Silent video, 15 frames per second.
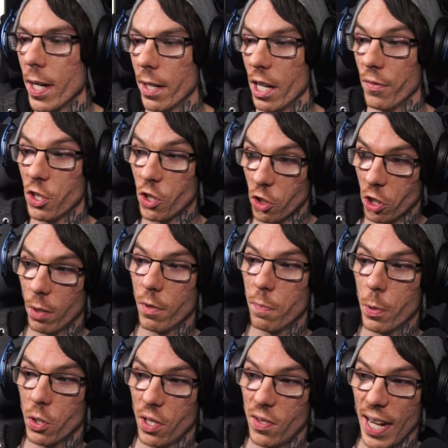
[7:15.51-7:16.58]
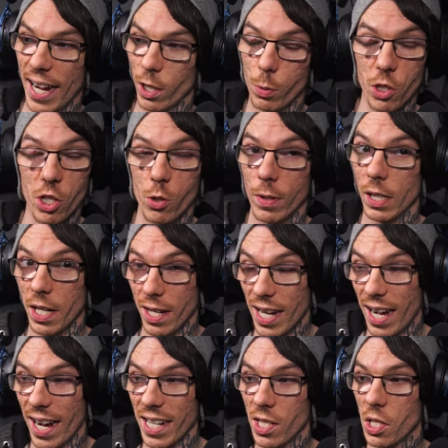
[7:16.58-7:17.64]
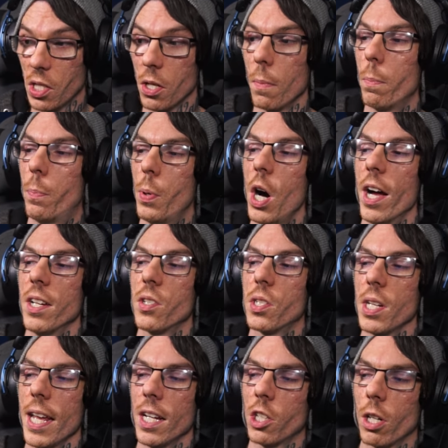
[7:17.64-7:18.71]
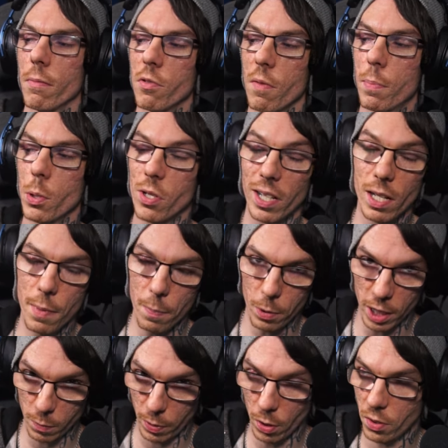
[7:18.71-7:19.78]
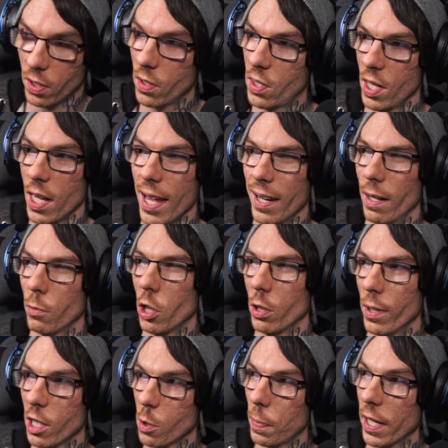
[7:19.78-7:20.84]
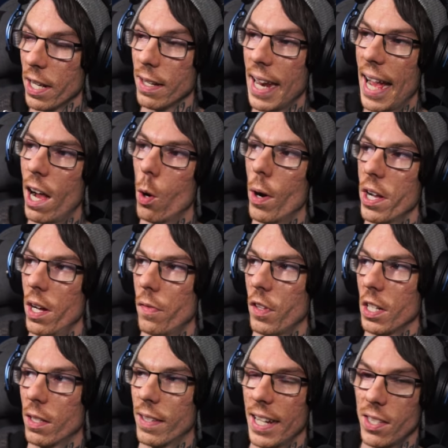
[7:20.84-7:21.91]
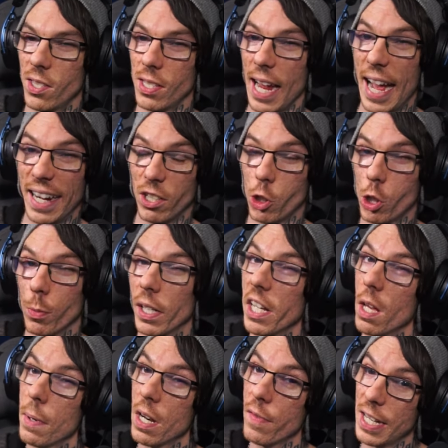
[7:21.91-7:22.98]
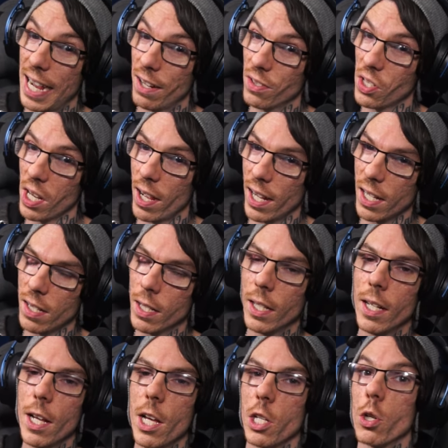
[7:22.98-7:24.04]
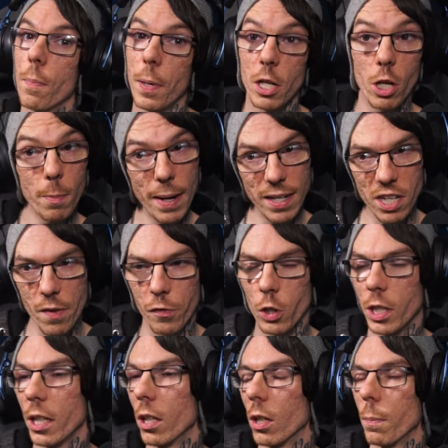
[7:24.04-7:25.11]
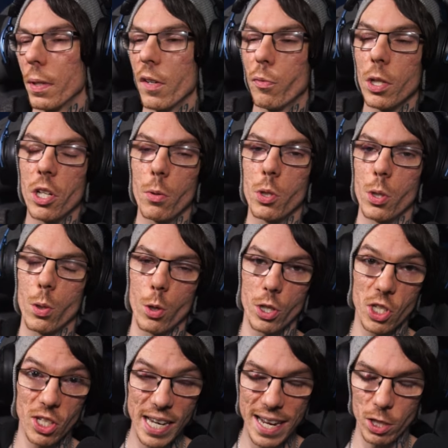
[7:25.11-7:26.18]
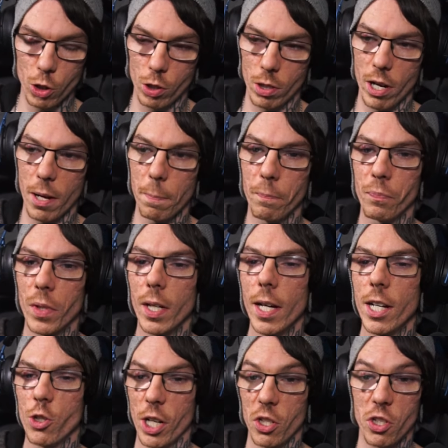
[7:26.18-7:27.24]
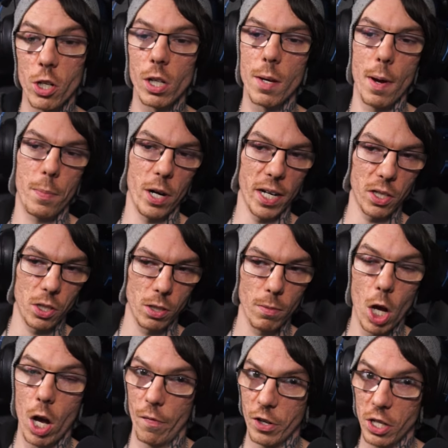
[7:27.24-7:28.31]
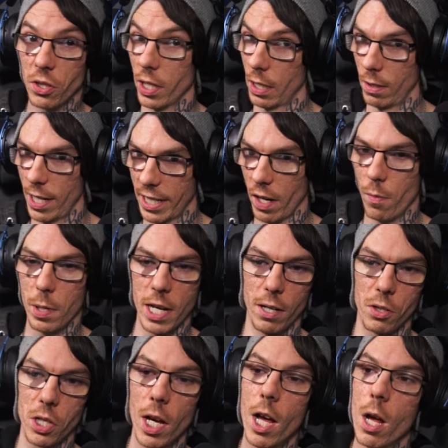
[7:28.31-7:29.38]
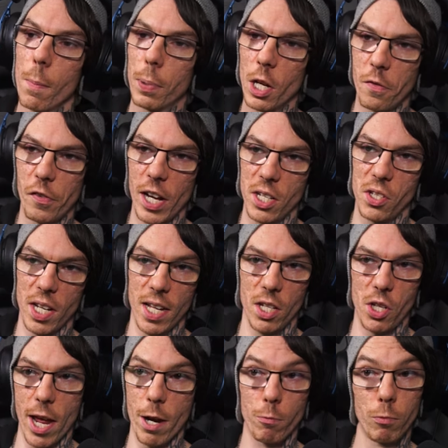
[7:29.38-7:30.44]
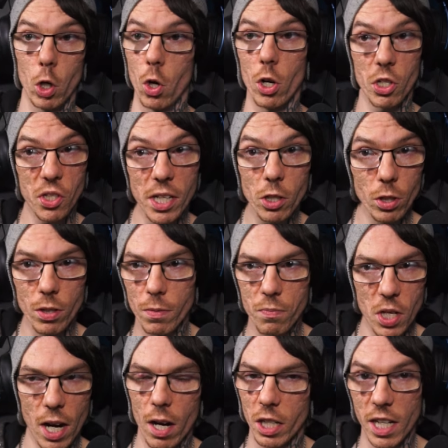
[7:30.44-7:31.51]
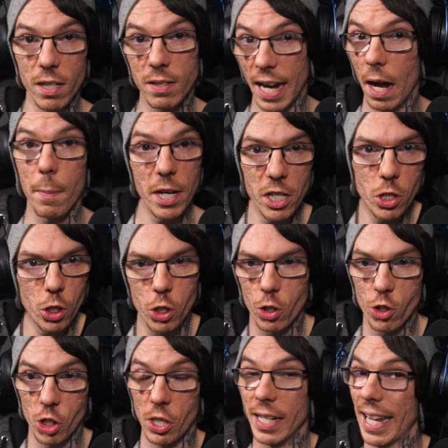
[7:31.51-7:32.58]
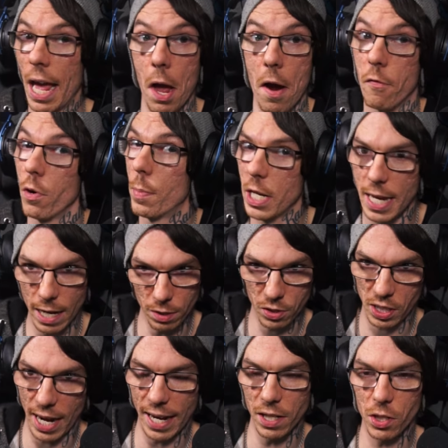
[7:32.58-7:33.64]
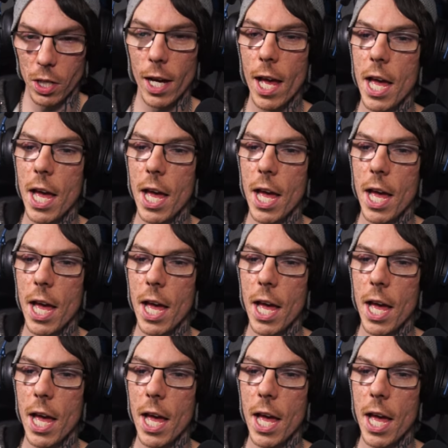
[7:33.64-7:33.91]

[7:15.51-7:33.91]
Now, this does come with boost attack, which is really nice, but it comes with boost limit break potency, and I'm going to explain now why I think that's actually a bit of a downside. Your opinion may differ here, but if we go to her stat stream, she has 2 limit breaks, obviously, like everybody else. Bloodfest is a raw single target damage, just like everybody else has.